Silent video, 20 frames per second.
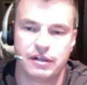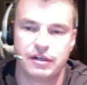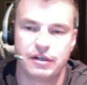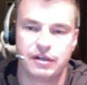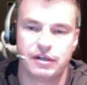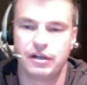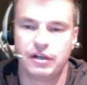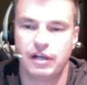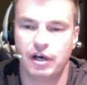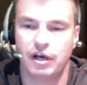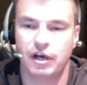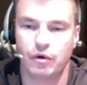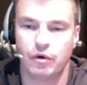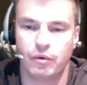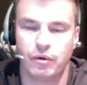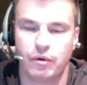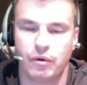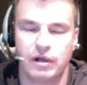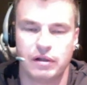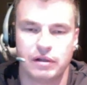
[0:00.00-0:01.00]

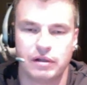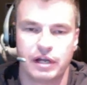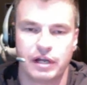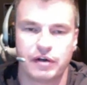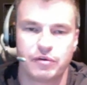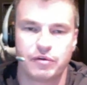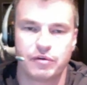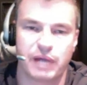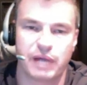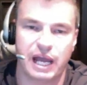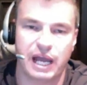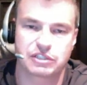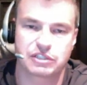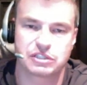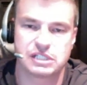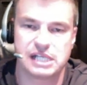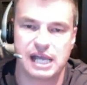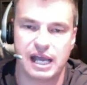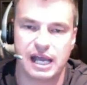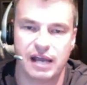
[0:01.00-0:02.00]
No, Leonard, we
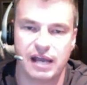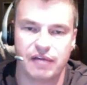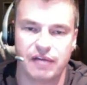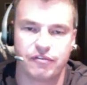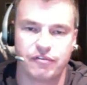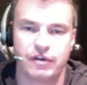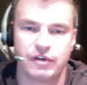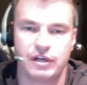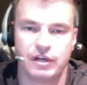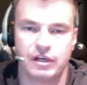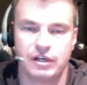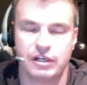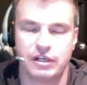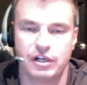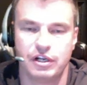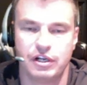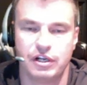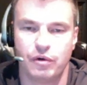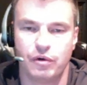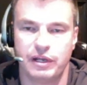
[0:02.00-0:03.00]
actually have,
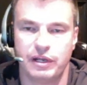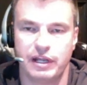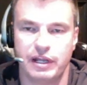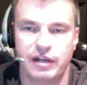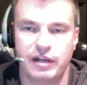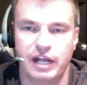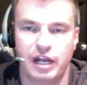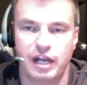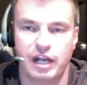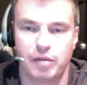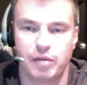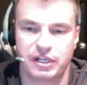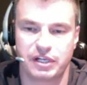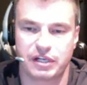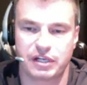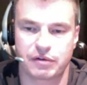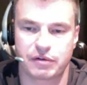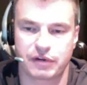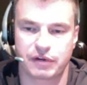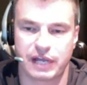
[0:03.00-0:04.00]
in any
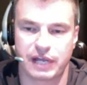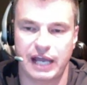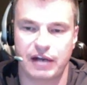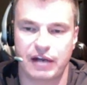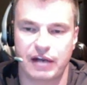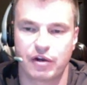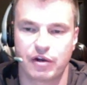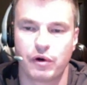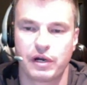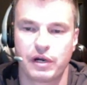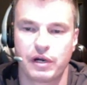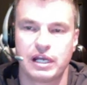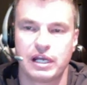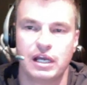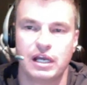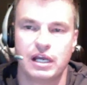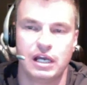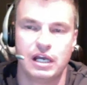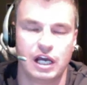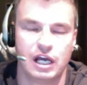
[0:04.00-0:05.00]
particular category,
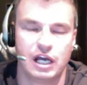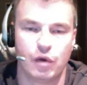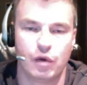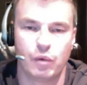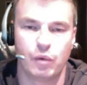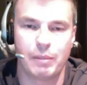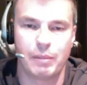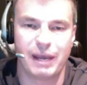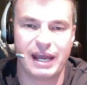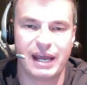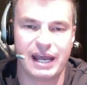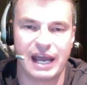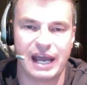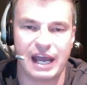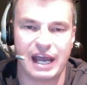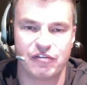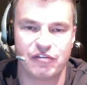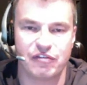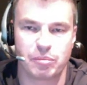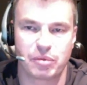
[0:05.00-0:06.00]
we may
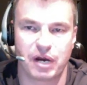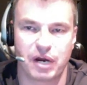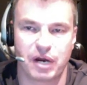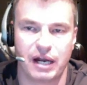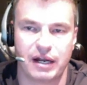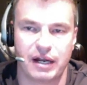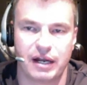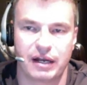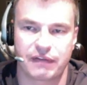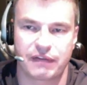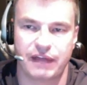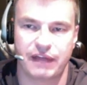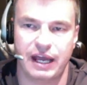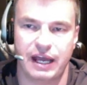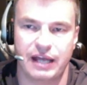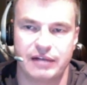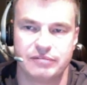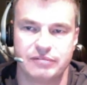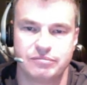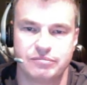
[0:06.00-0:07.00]
have a product
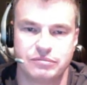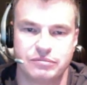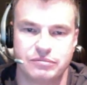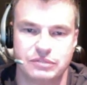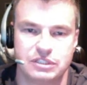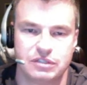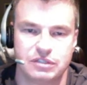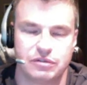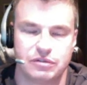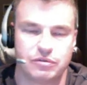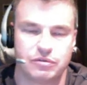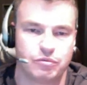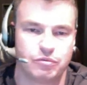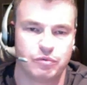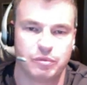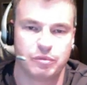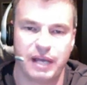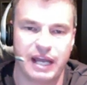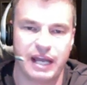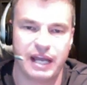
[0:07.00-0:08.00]
that, we
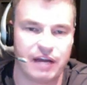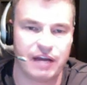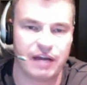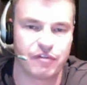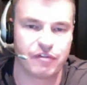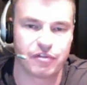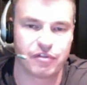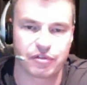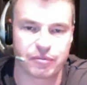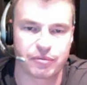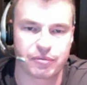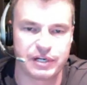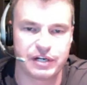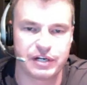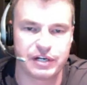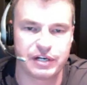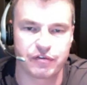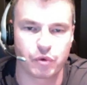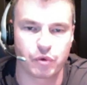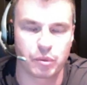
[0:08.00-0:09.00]
may have 3
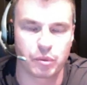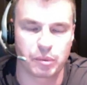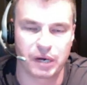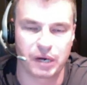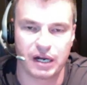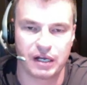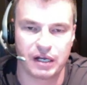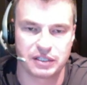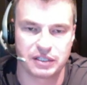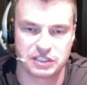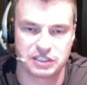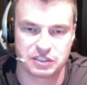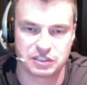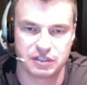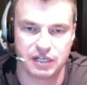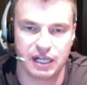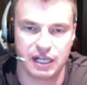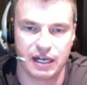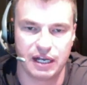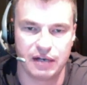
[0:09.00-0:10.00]
or 4 products
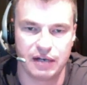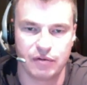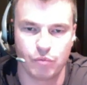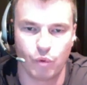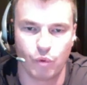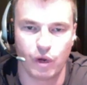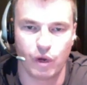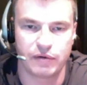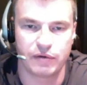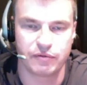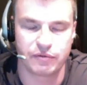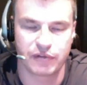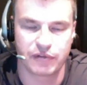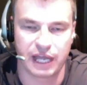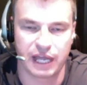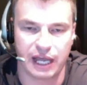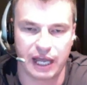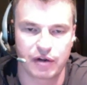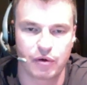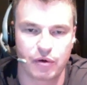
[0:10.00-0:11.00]
in one
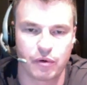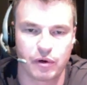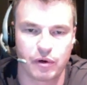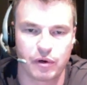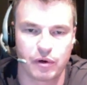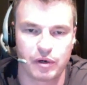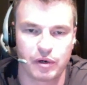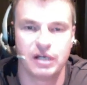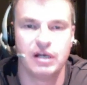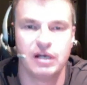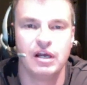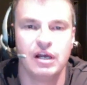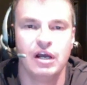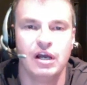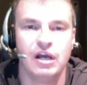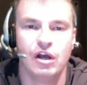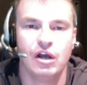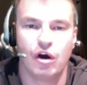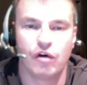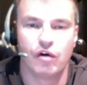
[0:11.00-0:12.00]
category, but
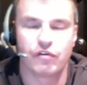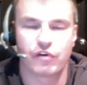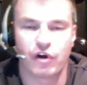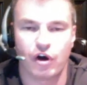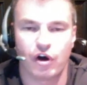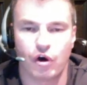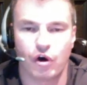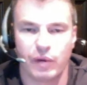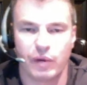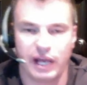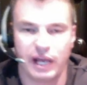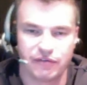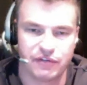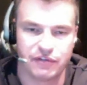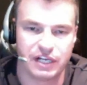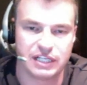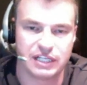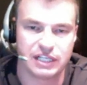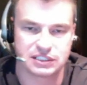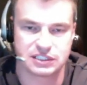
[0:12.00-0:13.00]
overall we
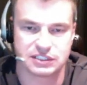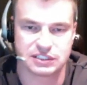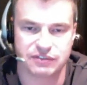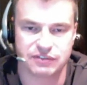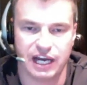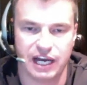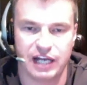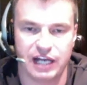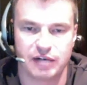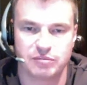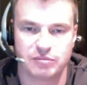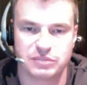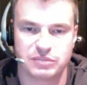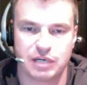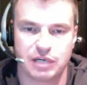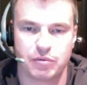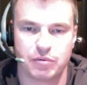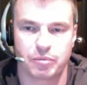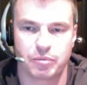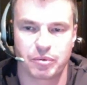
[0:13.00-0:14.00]
have dozens of items
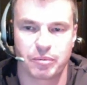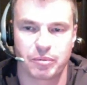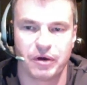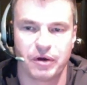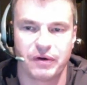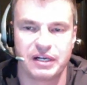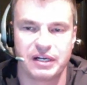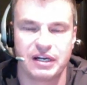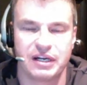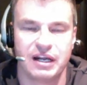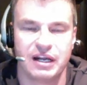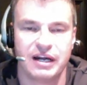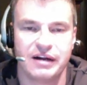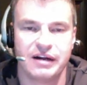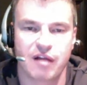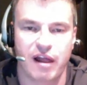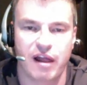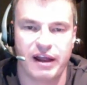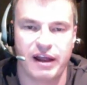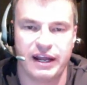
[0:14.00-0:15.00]
that we're promoting.
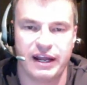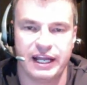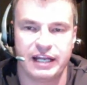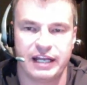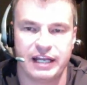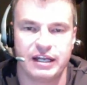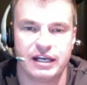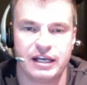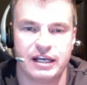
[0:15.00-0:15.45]
And,